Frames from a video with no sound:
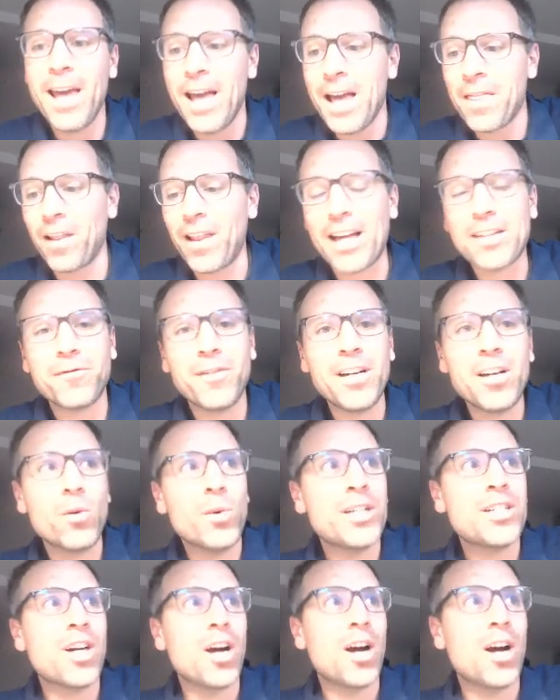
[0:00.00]
In the last video,
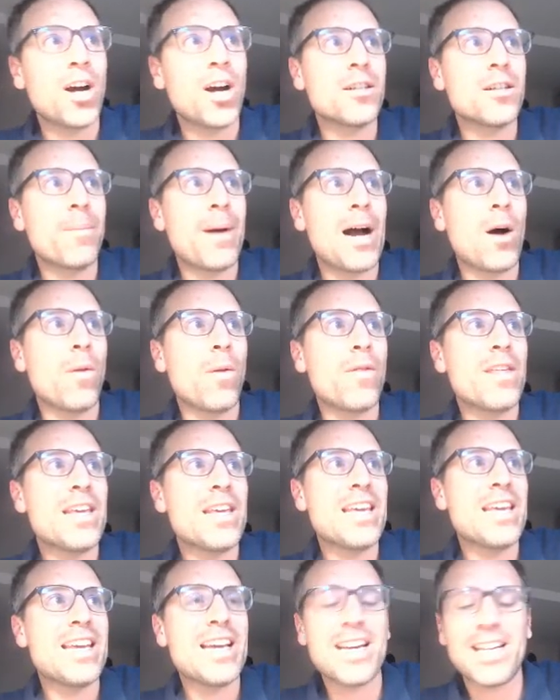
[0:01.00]
we talked about
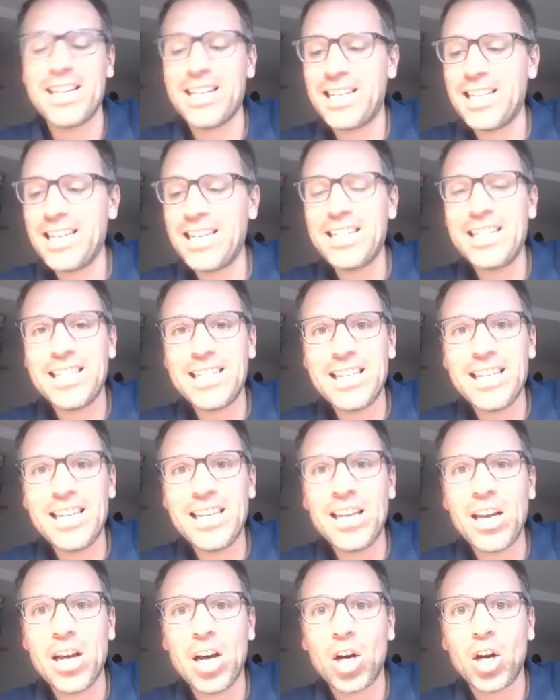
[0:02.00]
the
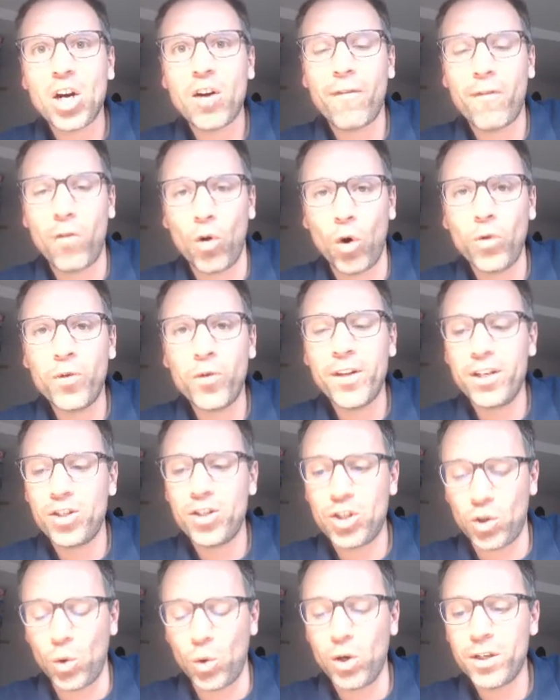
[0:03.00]
DC voltage
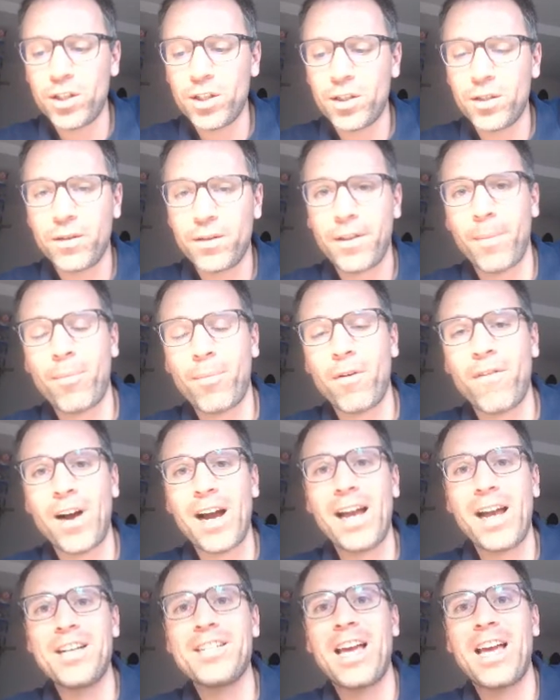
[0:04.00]
source that
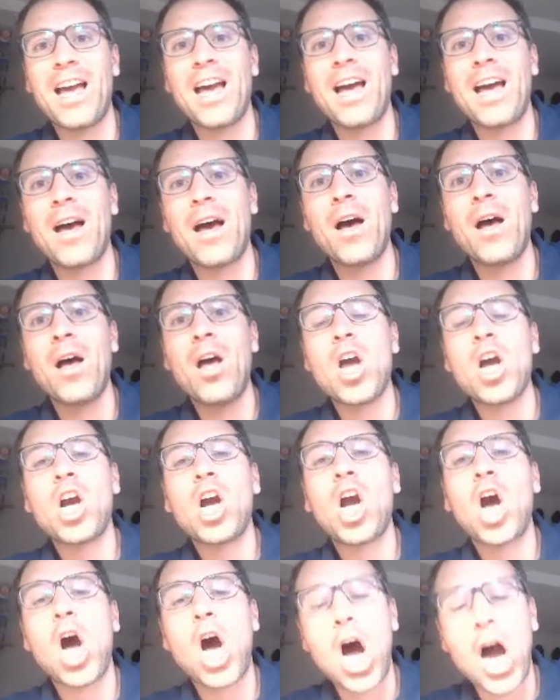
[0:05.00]
provides a
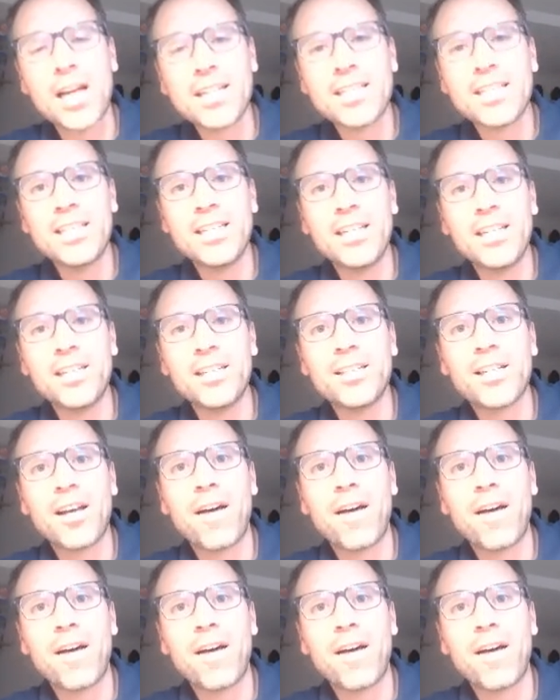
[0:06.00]
constant